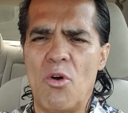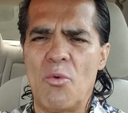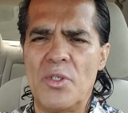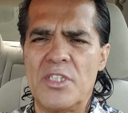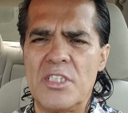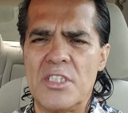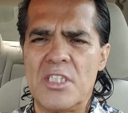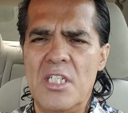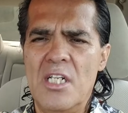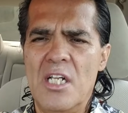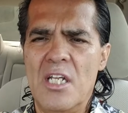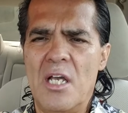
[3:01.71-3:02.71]
which is
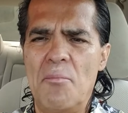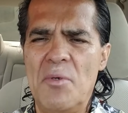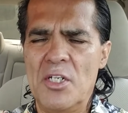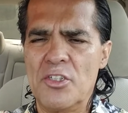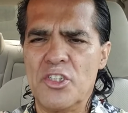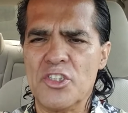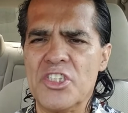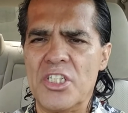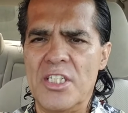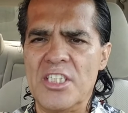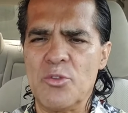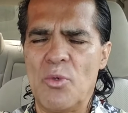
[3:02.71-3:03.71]
a miniature
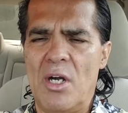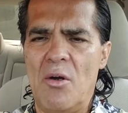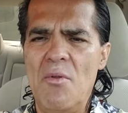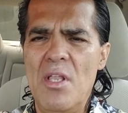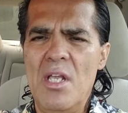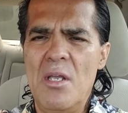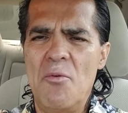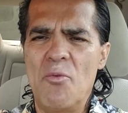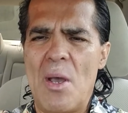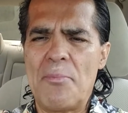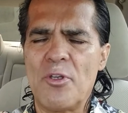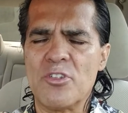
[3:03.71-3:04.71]
sun as well.
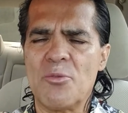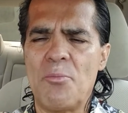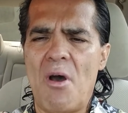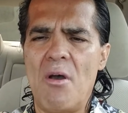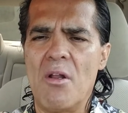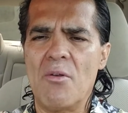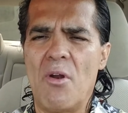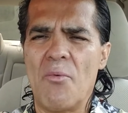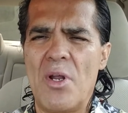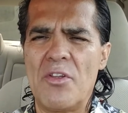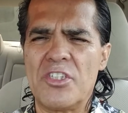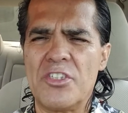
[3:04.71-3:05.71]
Wrap those
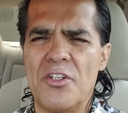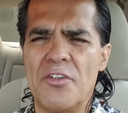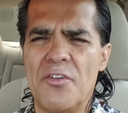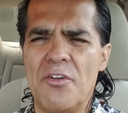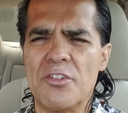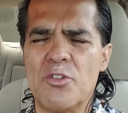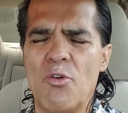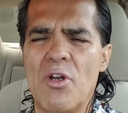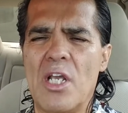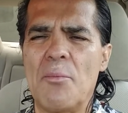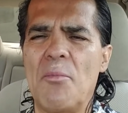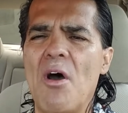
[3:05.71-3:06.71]
around the center of the Earth's core like
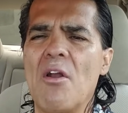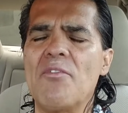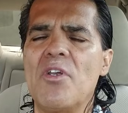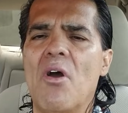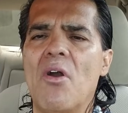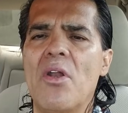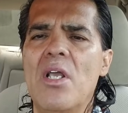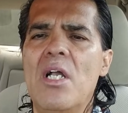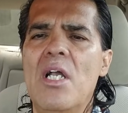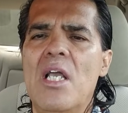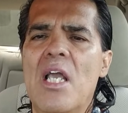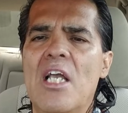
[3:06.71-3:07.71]
a ball of yarn,
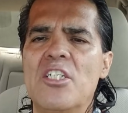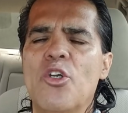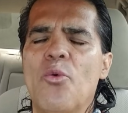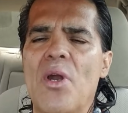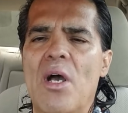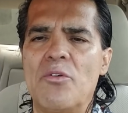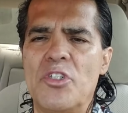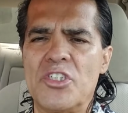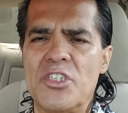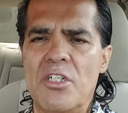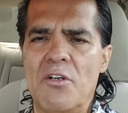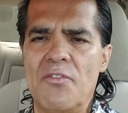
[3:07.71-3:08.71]
and you ground
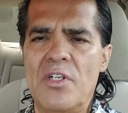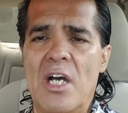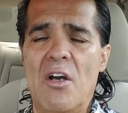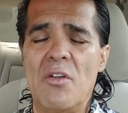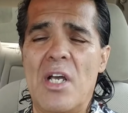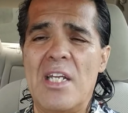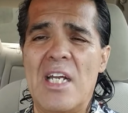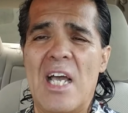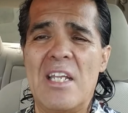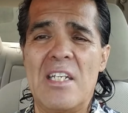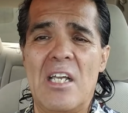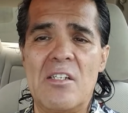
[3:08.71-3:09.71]
yourself. Now,
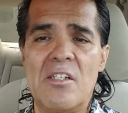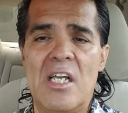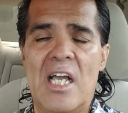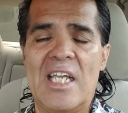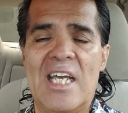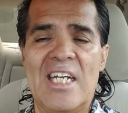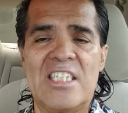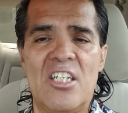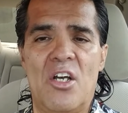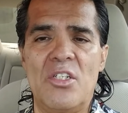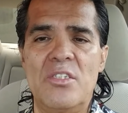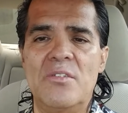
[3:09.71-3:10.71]
I gotta tell
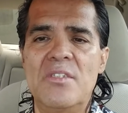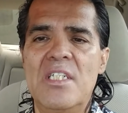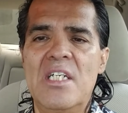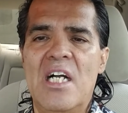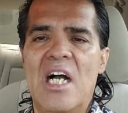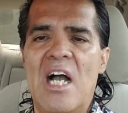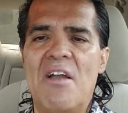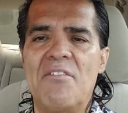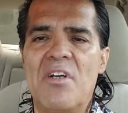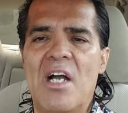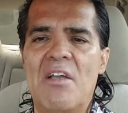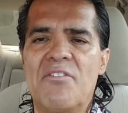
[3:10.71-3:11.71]
you,
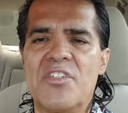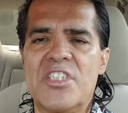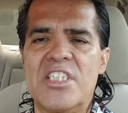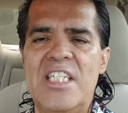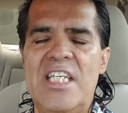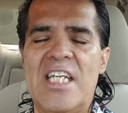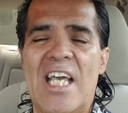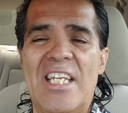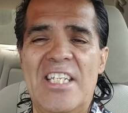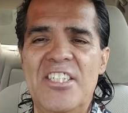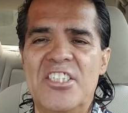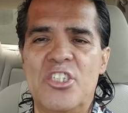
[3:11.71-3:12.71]
I've seen at
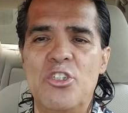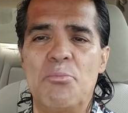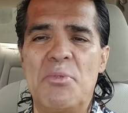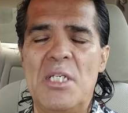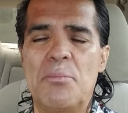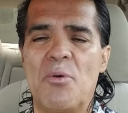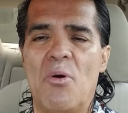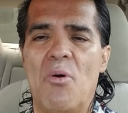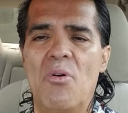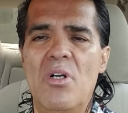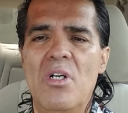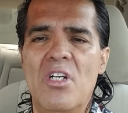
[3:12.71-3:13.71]
least 2 people
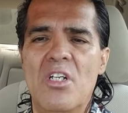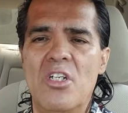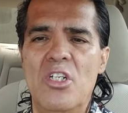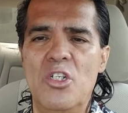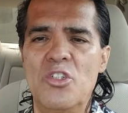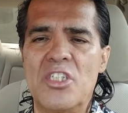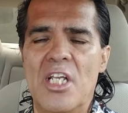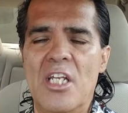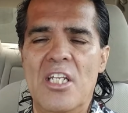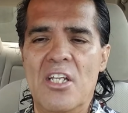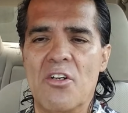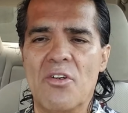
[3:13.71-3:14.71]
lose it,
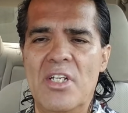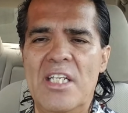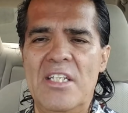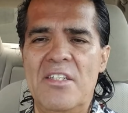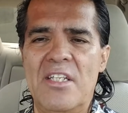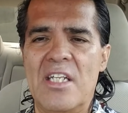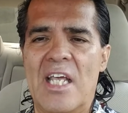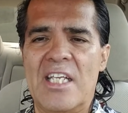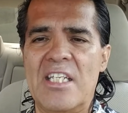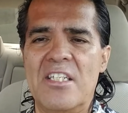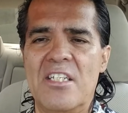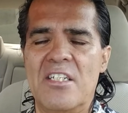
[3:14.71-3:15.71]
literally, like
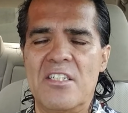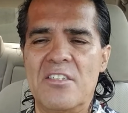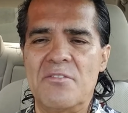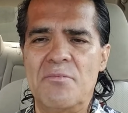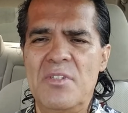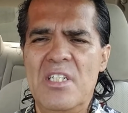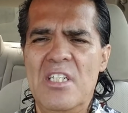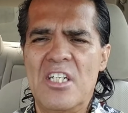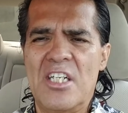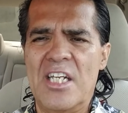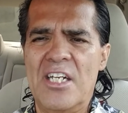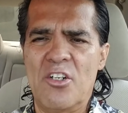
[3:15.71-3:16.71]
in the
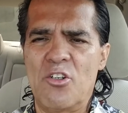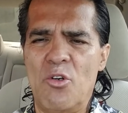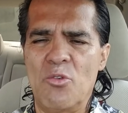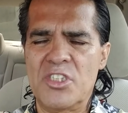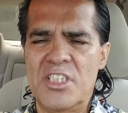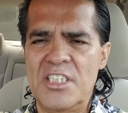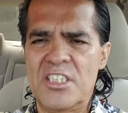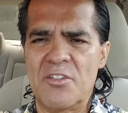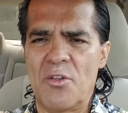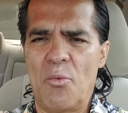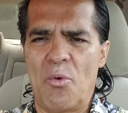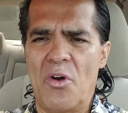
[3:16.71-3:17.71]
clinical sense of
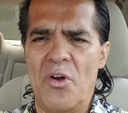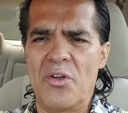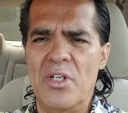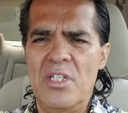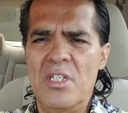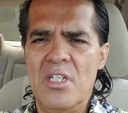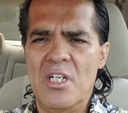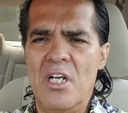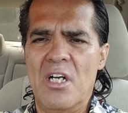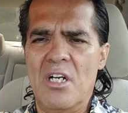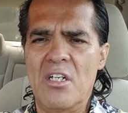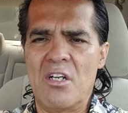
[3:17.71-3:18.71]
the word,
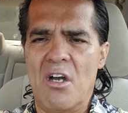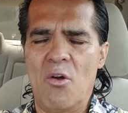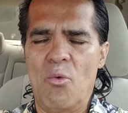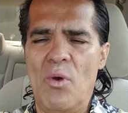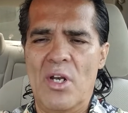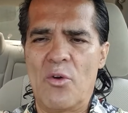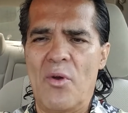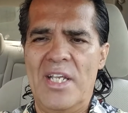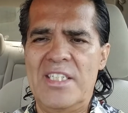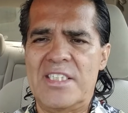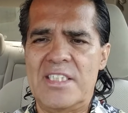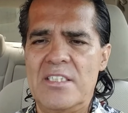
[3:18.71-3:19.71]
went
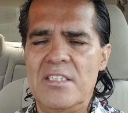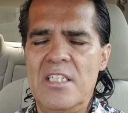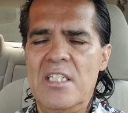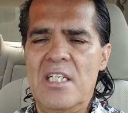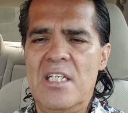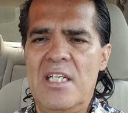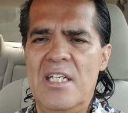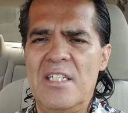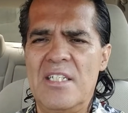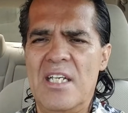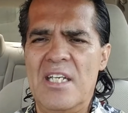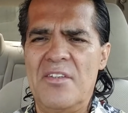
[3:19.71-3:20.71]
crazy,
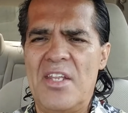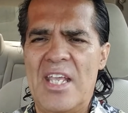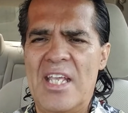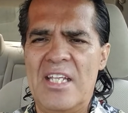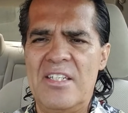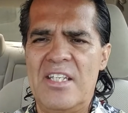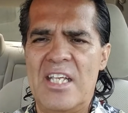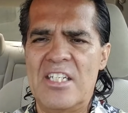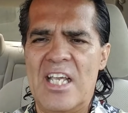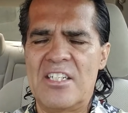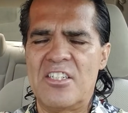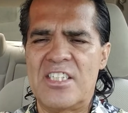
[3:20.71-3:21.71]
and they
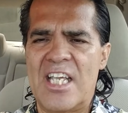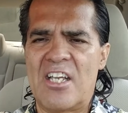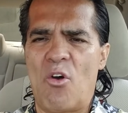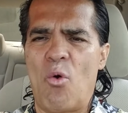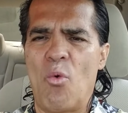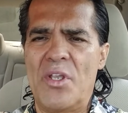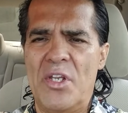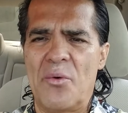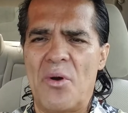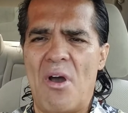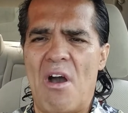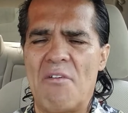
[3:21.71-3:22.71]
had to take a whole year
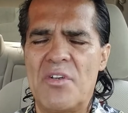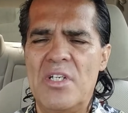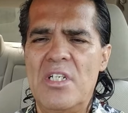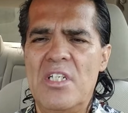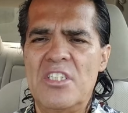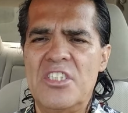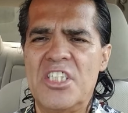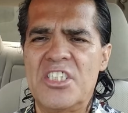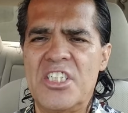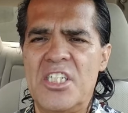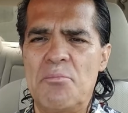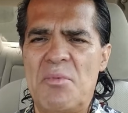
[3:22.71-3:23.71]
off just
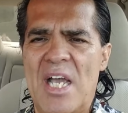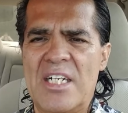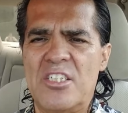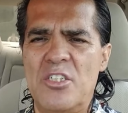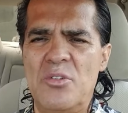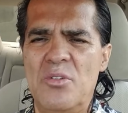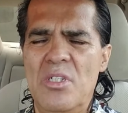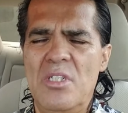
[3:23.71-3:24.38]
to get back to